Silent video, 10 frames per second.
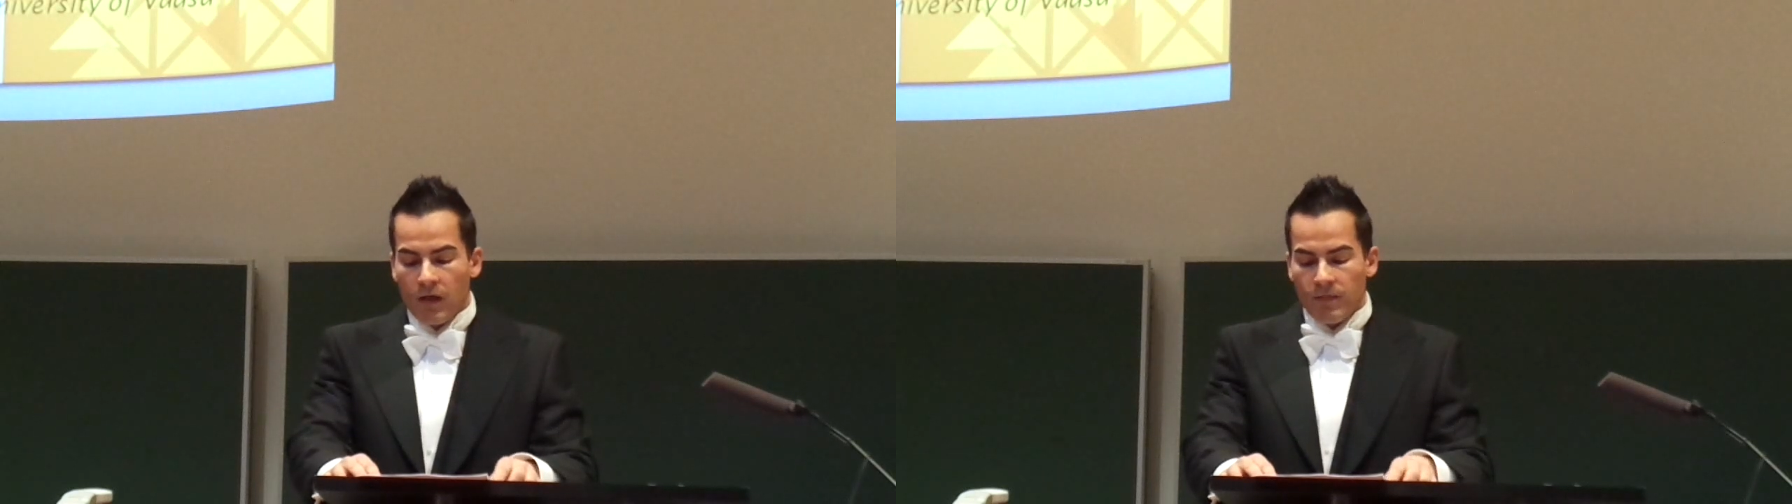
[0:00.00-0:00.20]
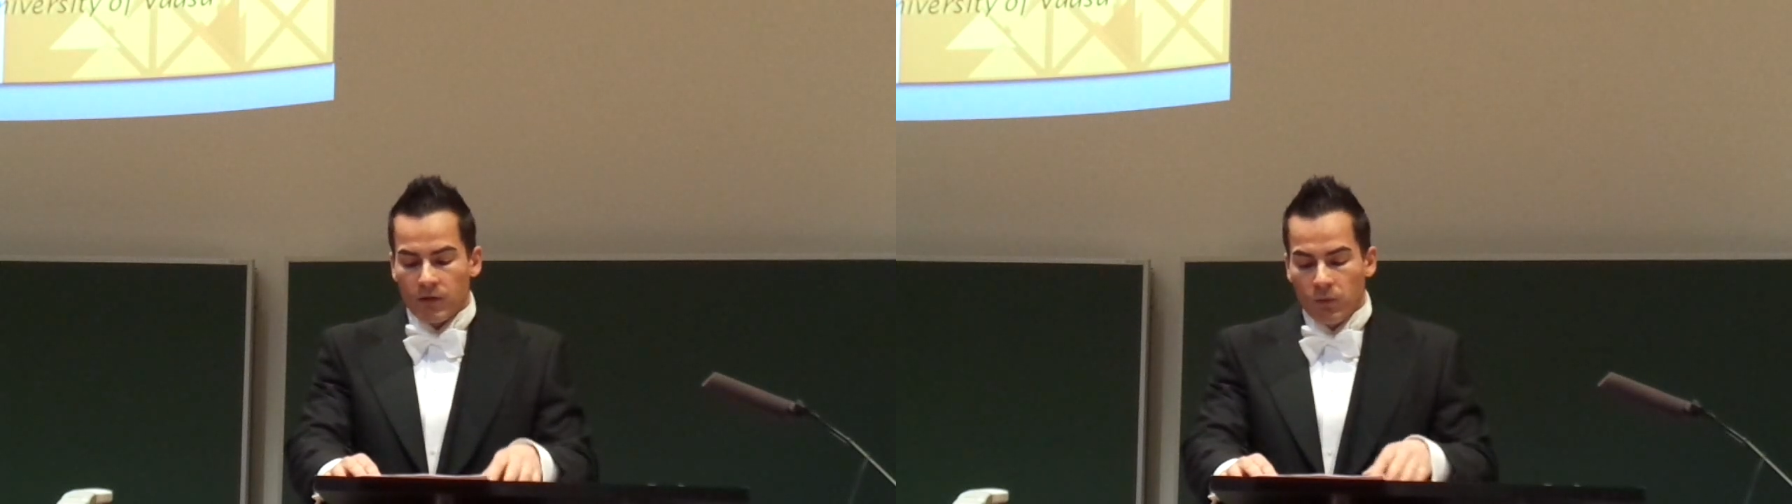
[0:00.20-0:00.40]

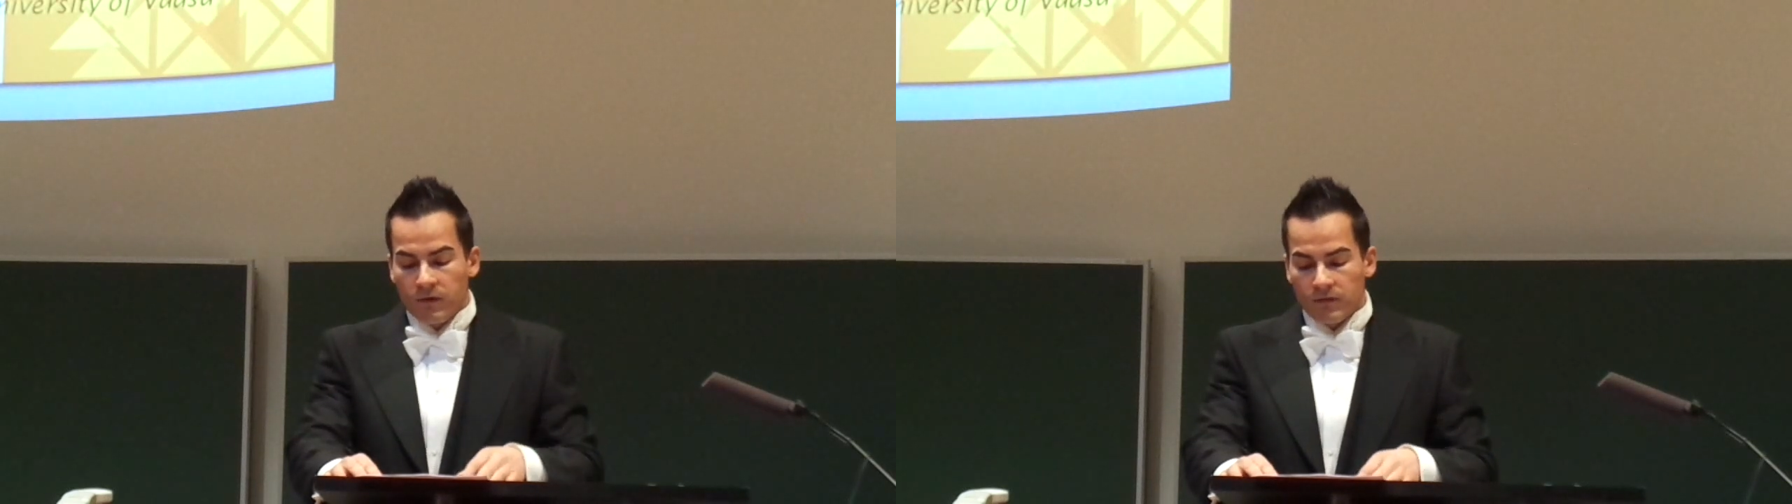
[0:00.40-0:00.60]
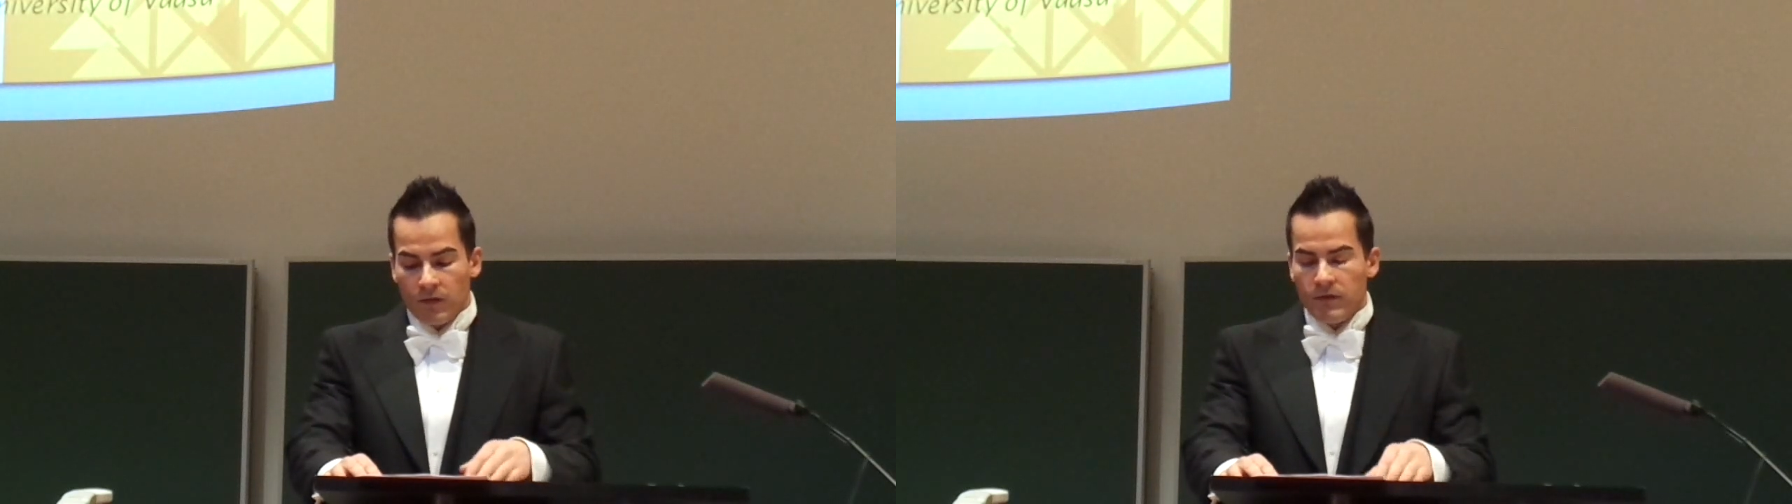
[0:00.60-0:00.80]
that were
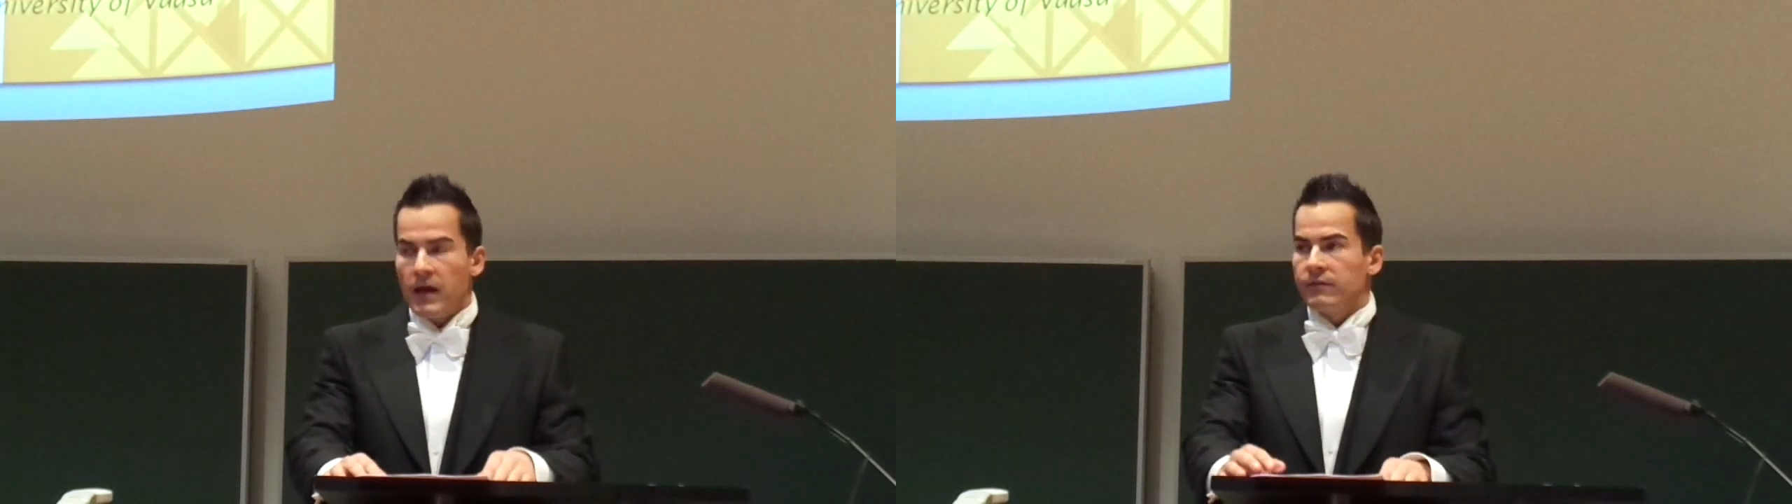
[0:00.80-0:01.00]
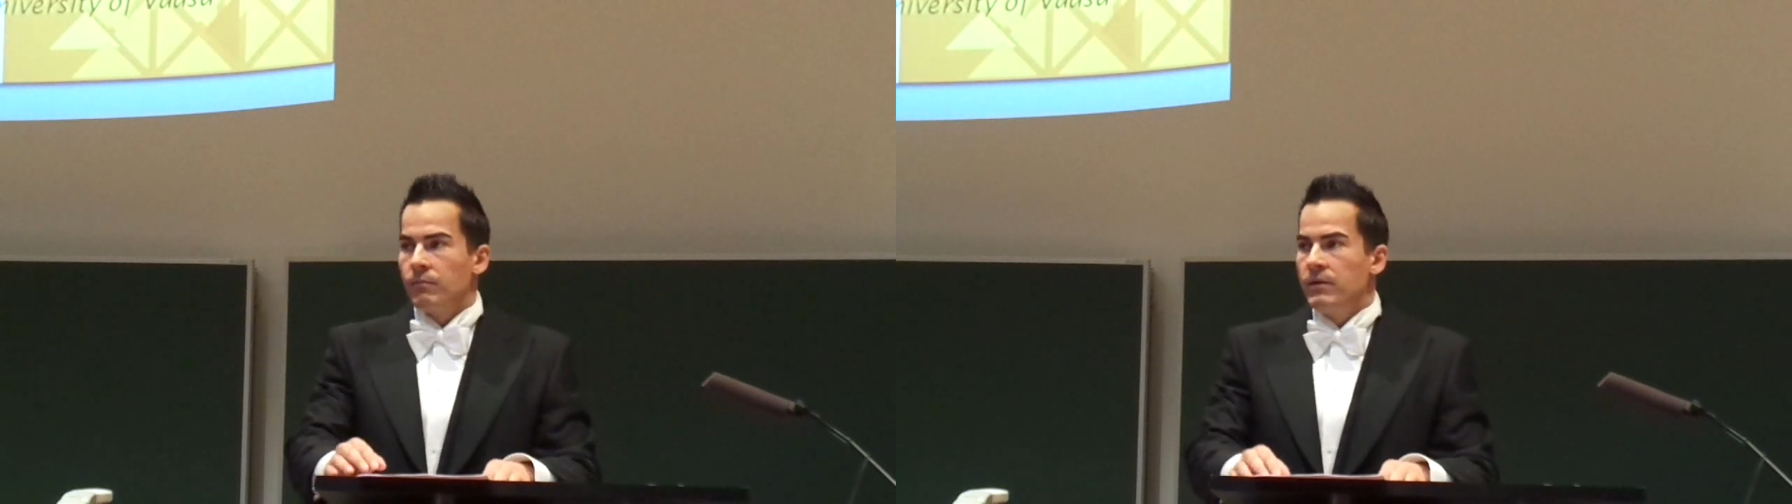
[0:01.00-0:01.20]
listed in the
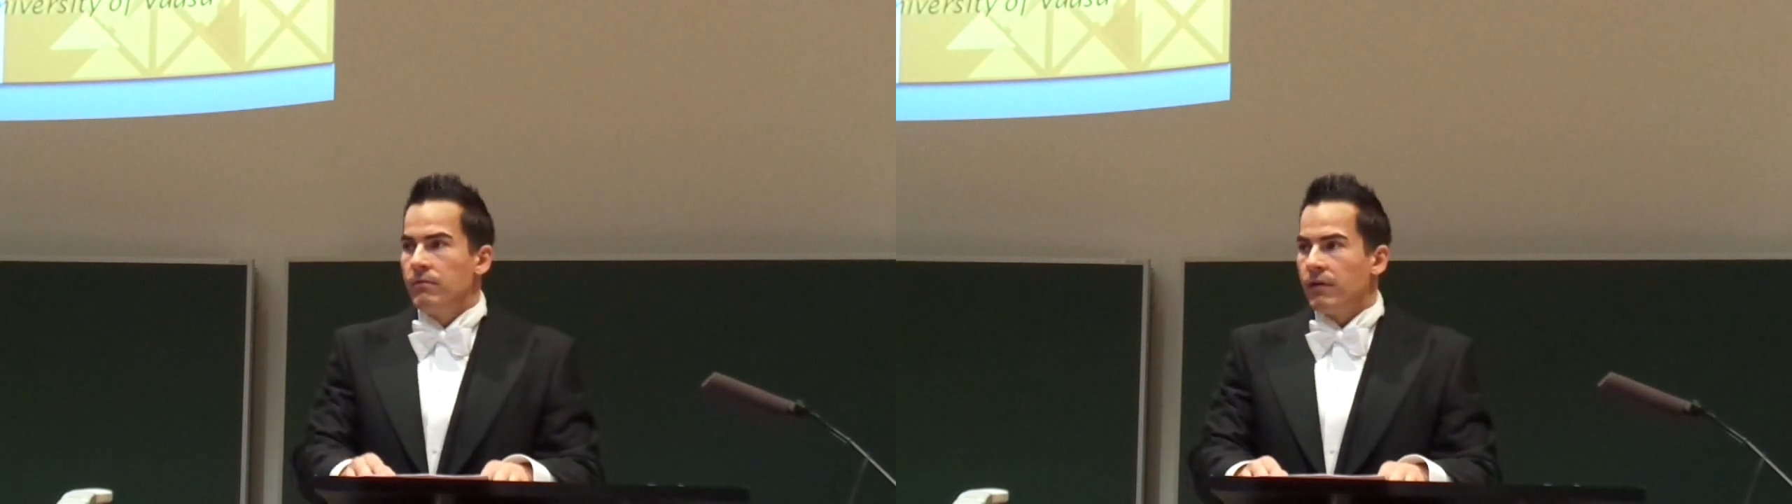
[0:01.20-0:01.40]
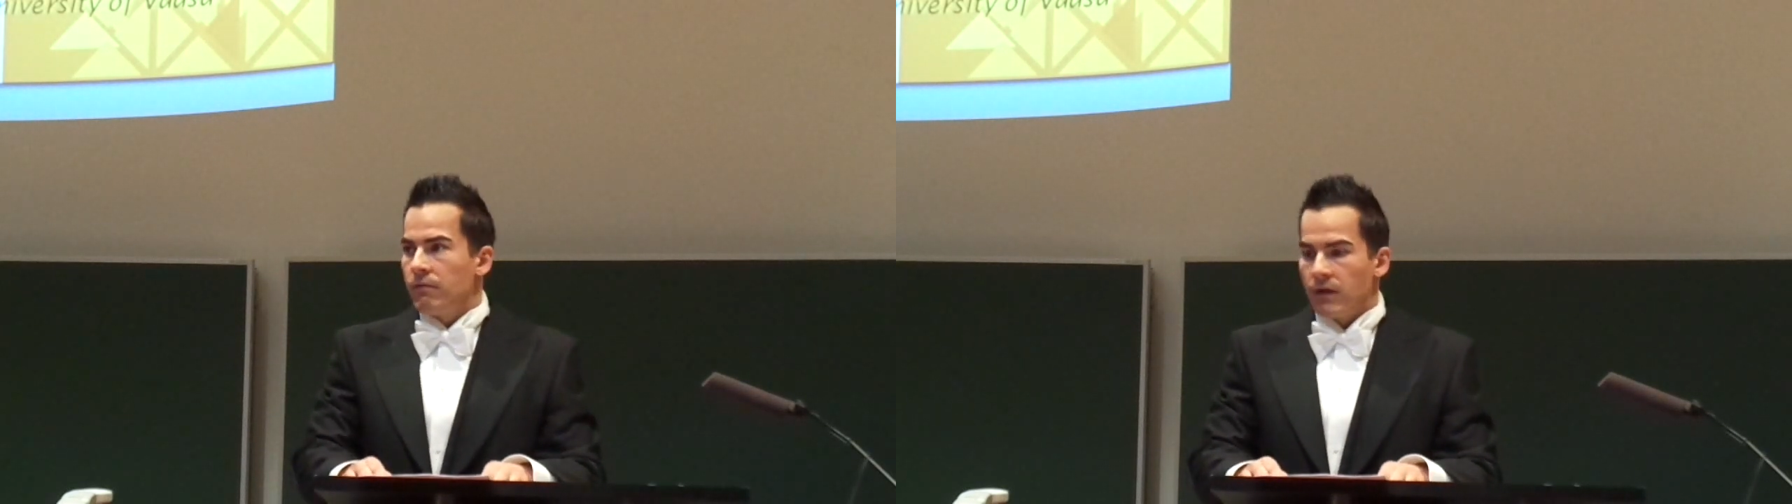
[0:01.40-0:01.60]
S&P
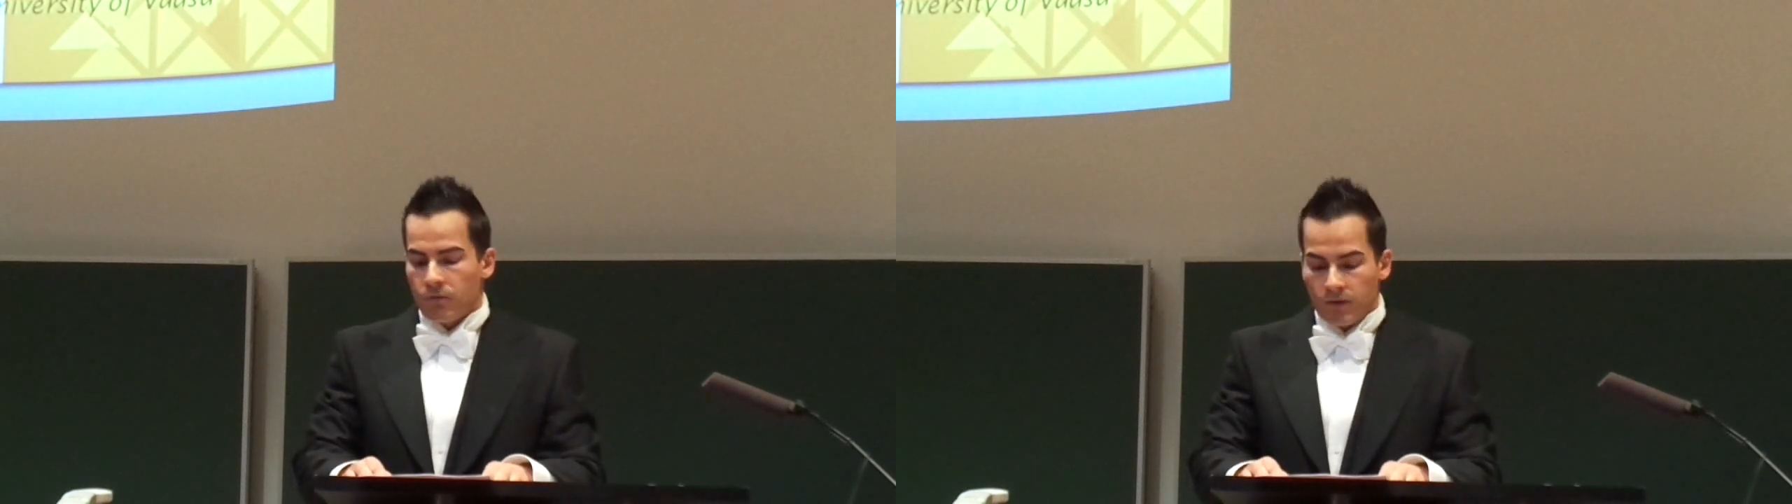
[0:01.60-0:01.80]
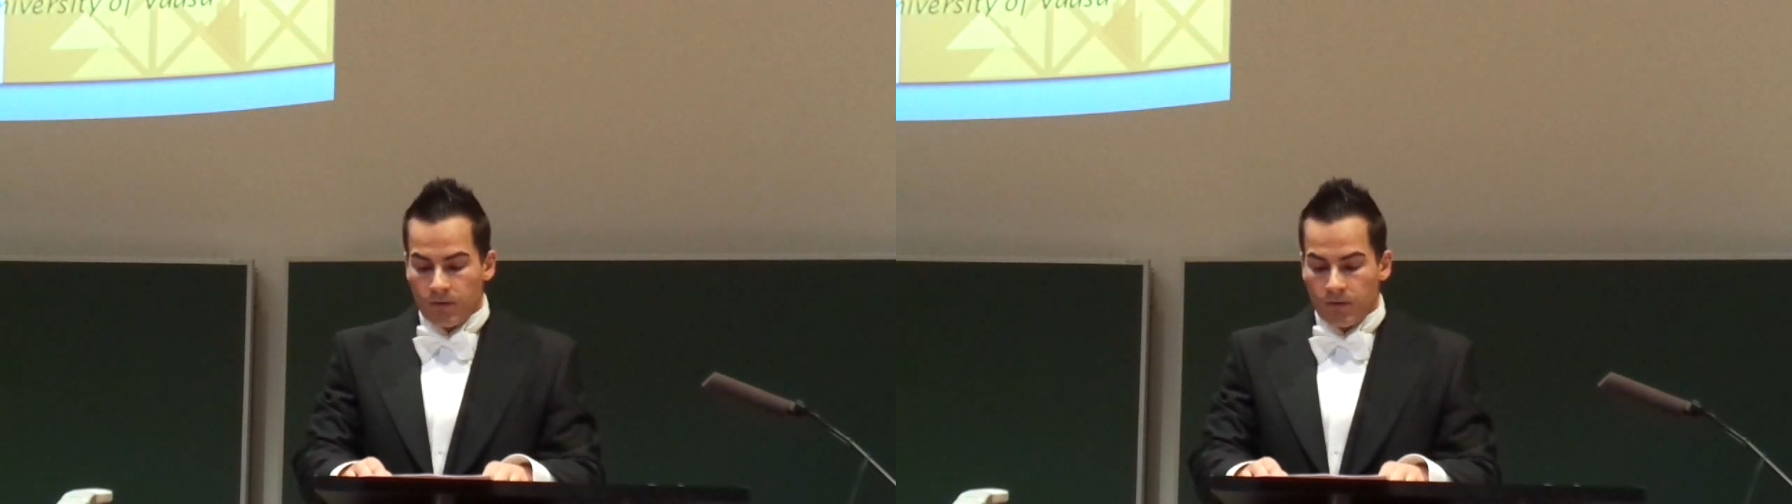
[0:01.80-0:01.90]
500.